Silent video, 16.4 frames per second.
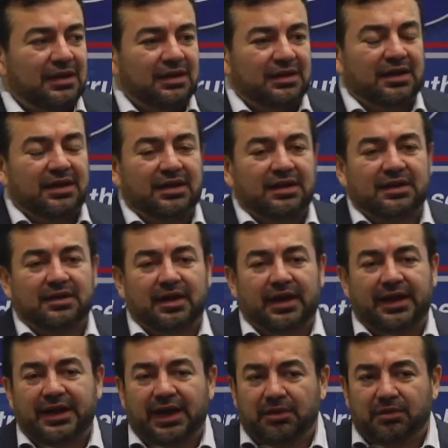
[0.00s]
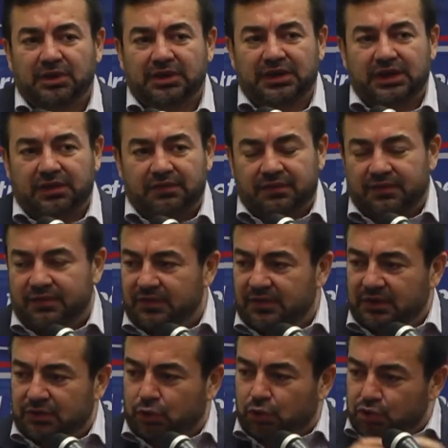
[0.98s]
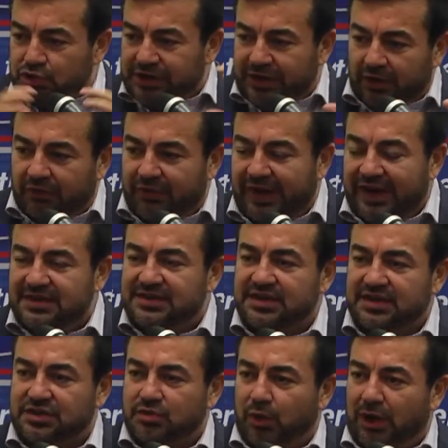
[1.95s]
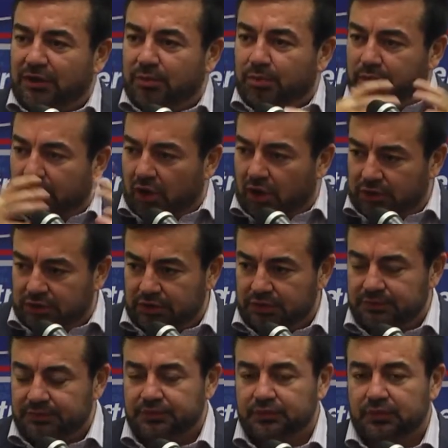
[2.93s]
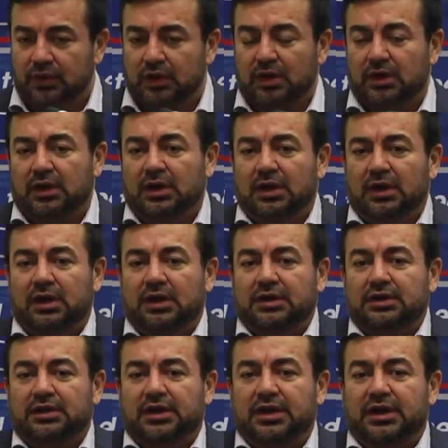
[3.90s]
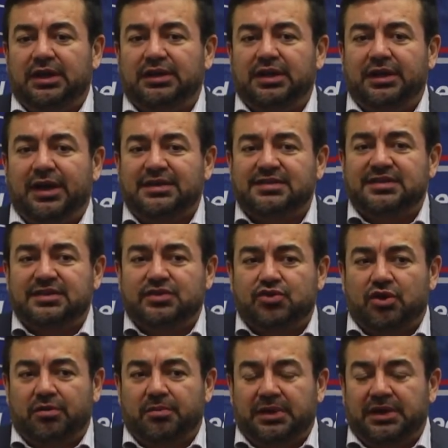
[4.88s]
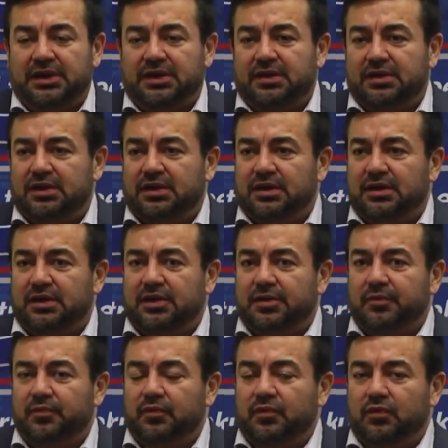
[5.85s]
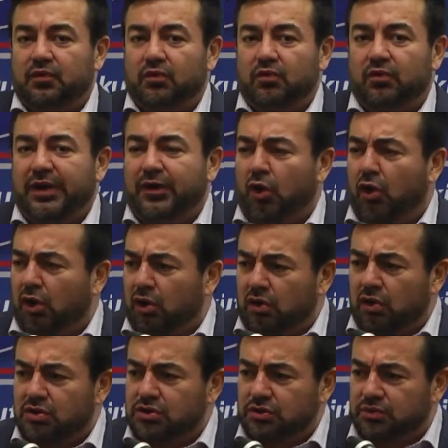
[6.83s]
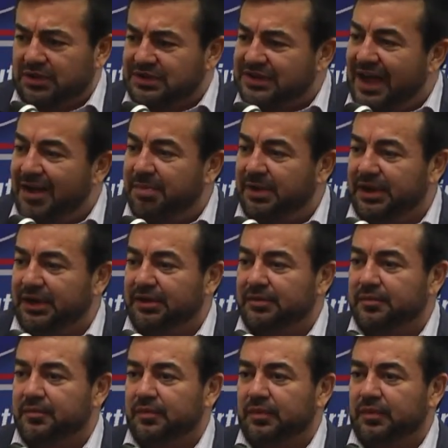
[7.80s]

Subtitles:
And I will give two set of answers, one broad. In the Nazi Germany, when Holocaust was happening,